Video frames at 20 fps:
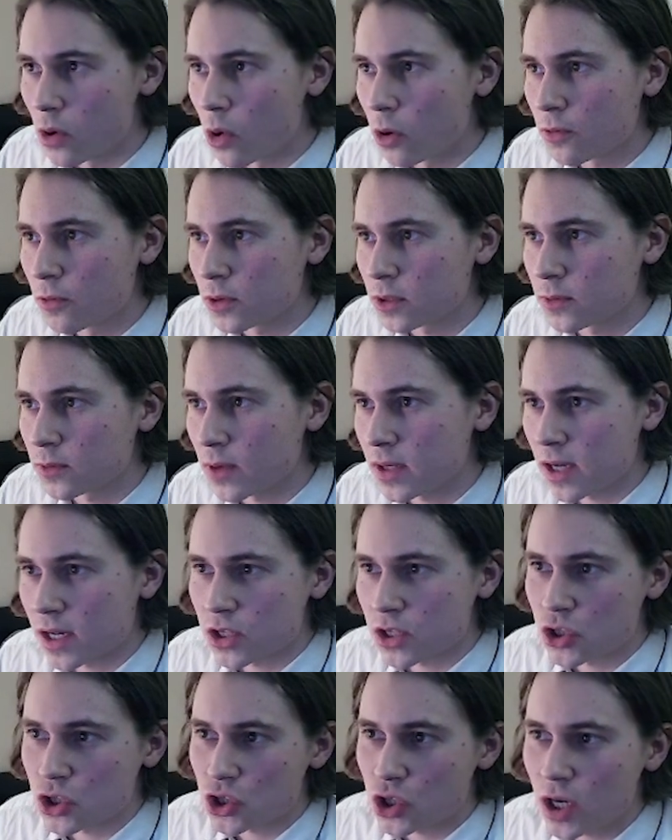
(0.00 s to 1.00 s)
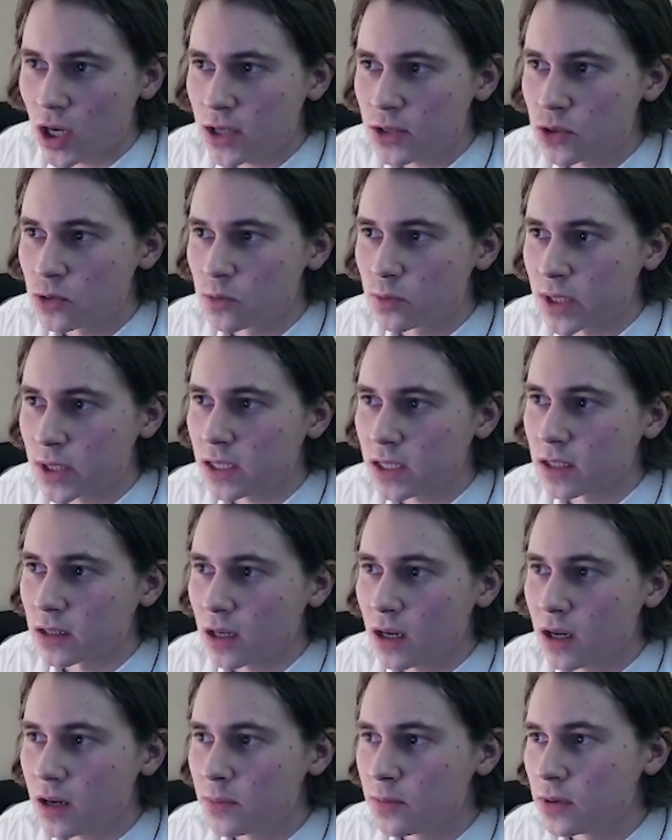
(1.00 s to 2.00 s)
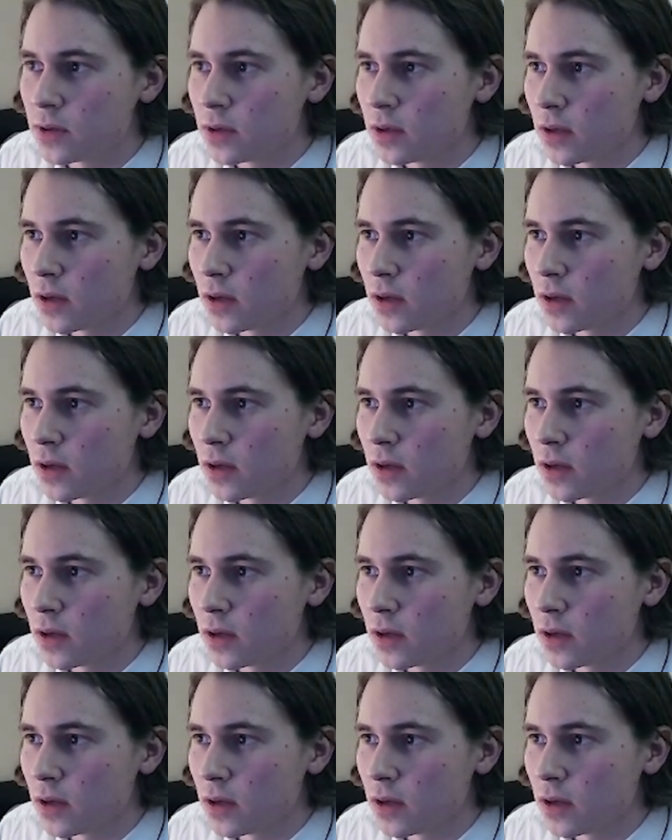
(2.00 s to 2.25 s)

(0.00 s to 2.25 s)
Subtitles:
awkward way. I tried to break it up,